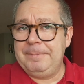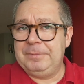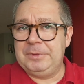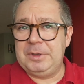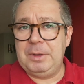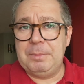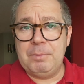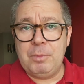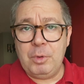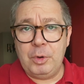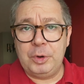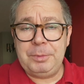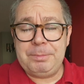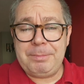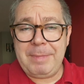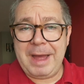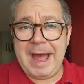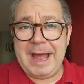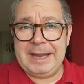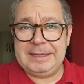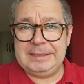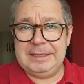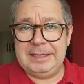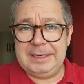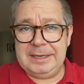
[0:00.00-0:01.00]
The more
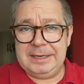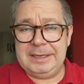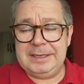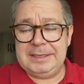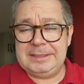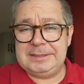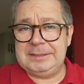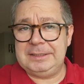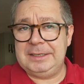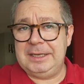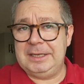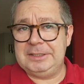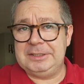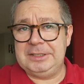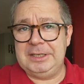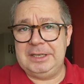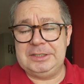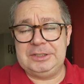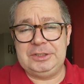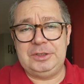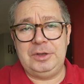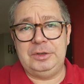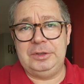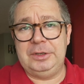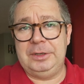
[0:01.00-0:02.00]
matte it is, it,
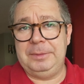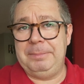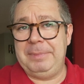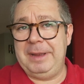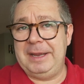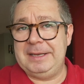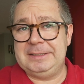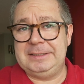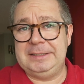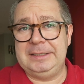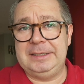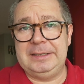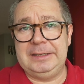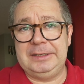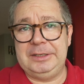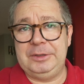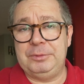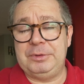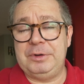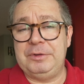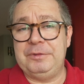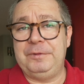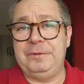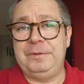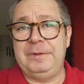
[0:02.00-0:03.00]
it's gonna basically basically
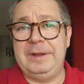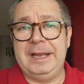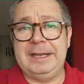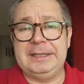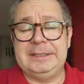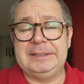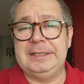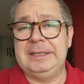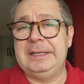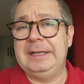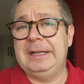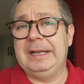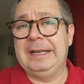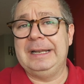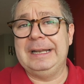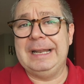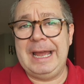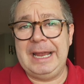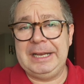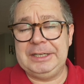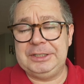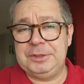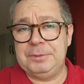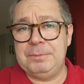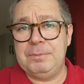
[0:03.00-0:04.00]
reflect
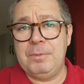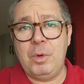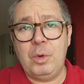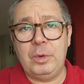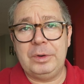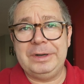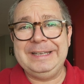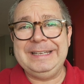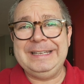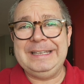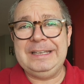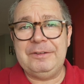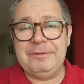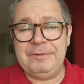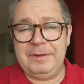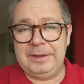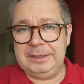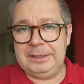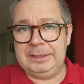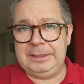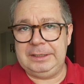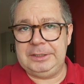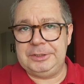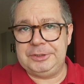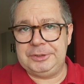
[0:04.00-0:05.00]
light more
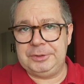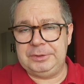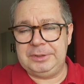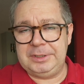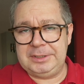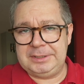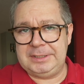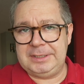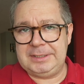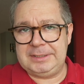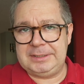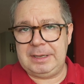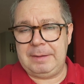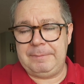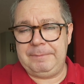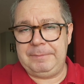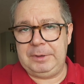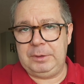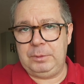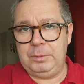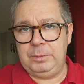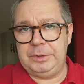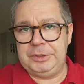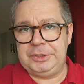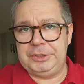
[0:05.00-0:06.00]
evenly so this is
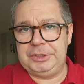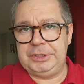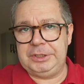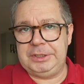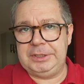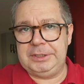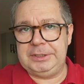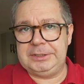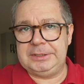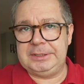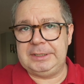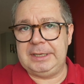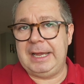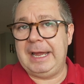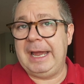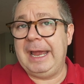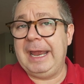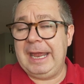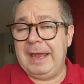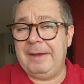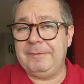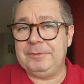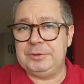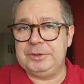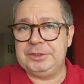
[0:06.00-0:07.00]
something which is
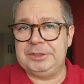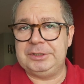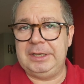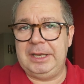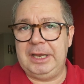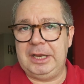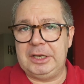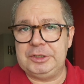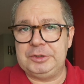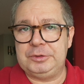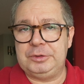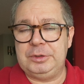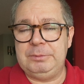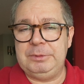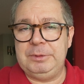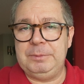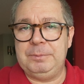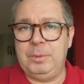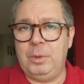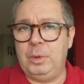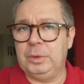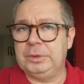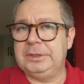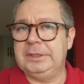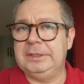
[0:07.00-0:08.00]
I have to say extremely
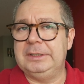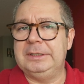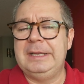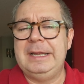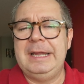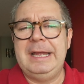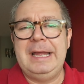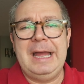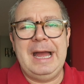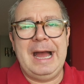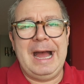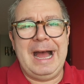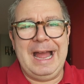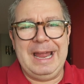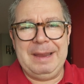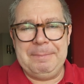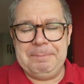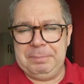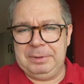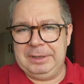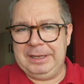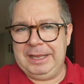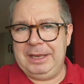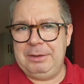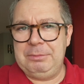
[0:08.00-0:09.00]
important I
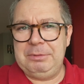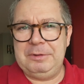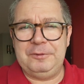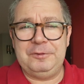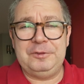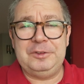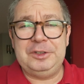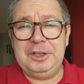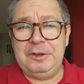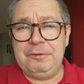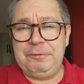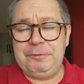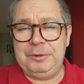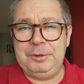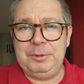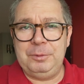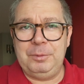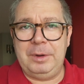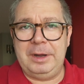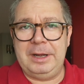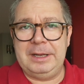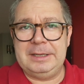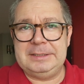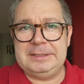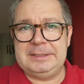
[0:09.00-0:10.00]
play with different
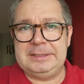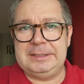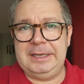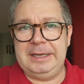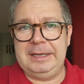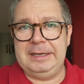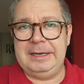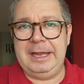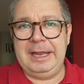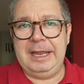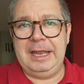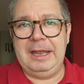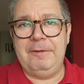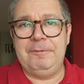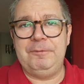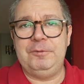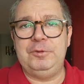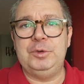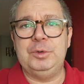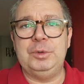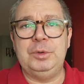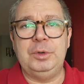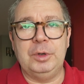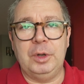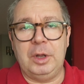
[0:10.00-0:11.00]
ones and I have
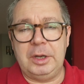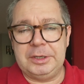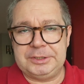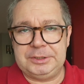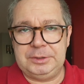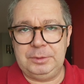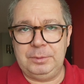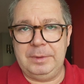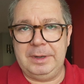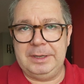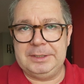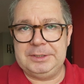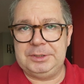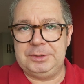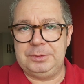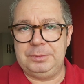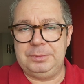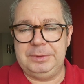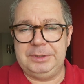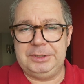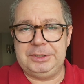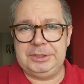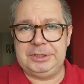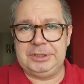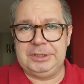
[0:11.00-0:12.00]
few glossy ones
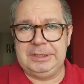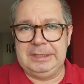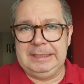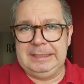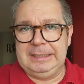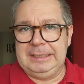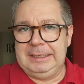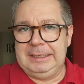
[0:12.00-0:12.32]
which